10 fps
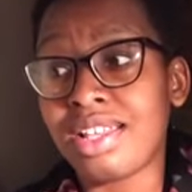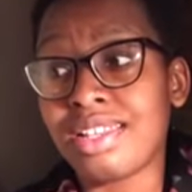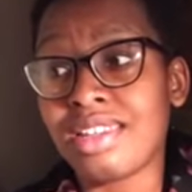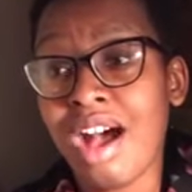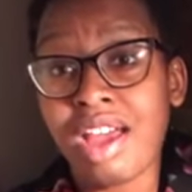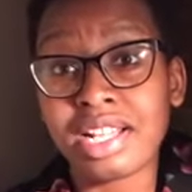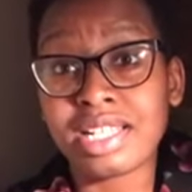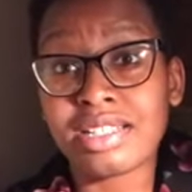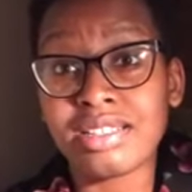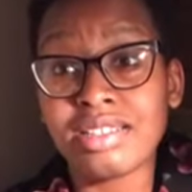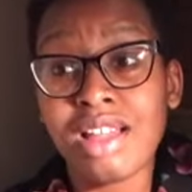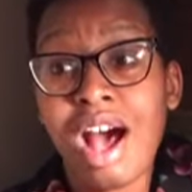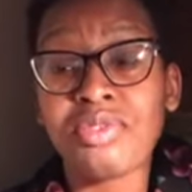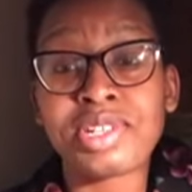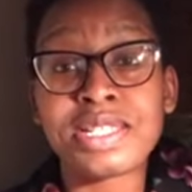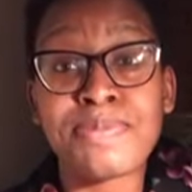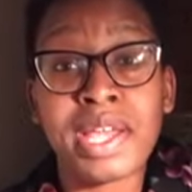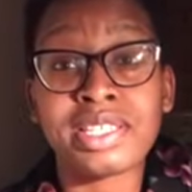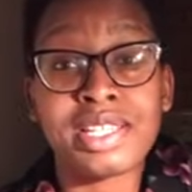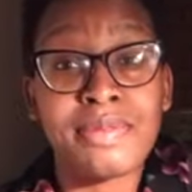not
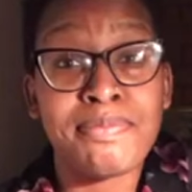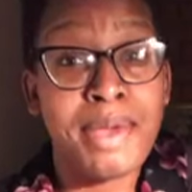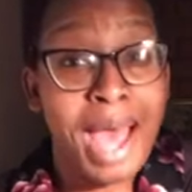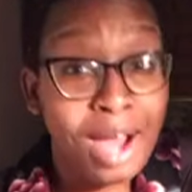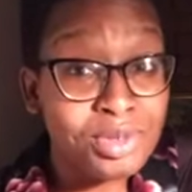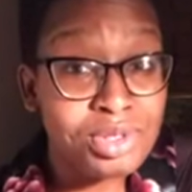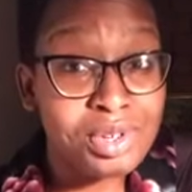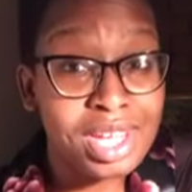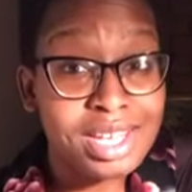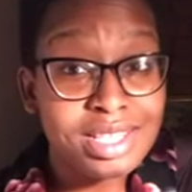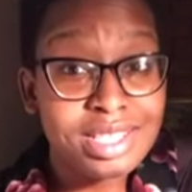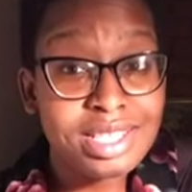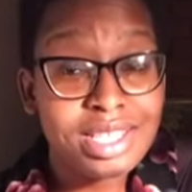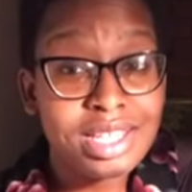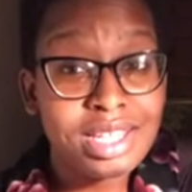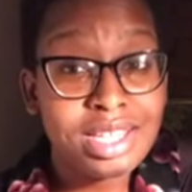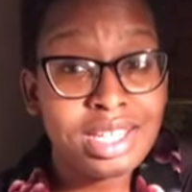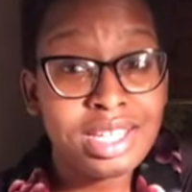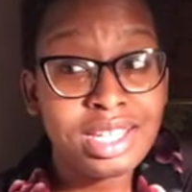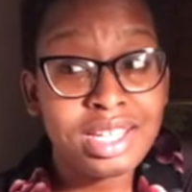respecting boundaries,
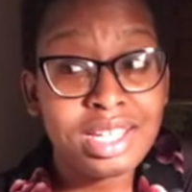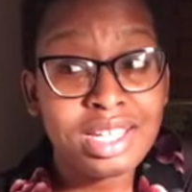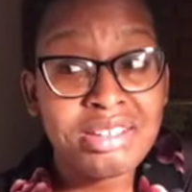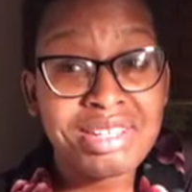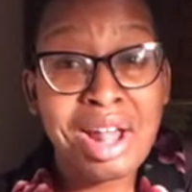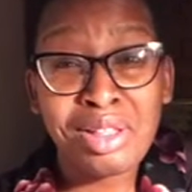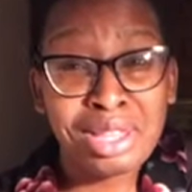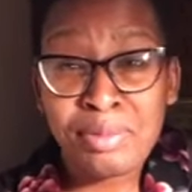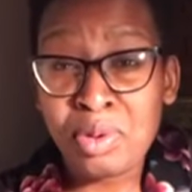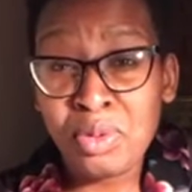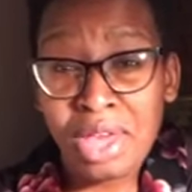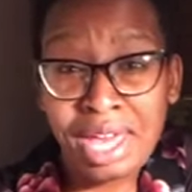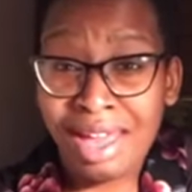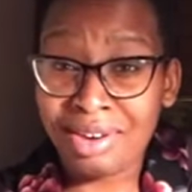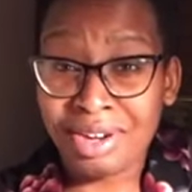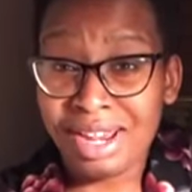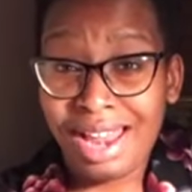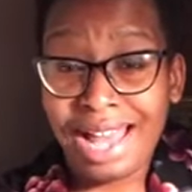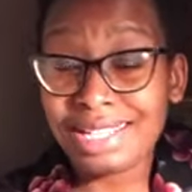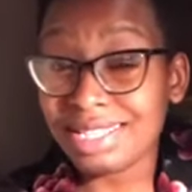telling them who they can or
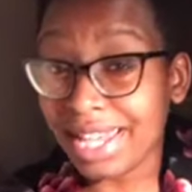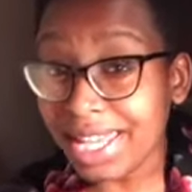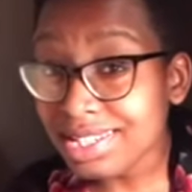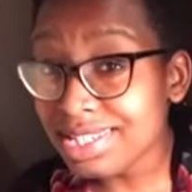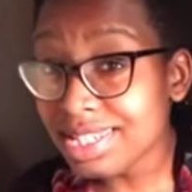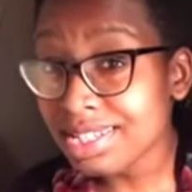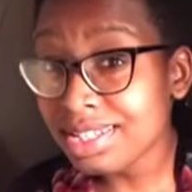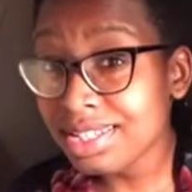cannot date,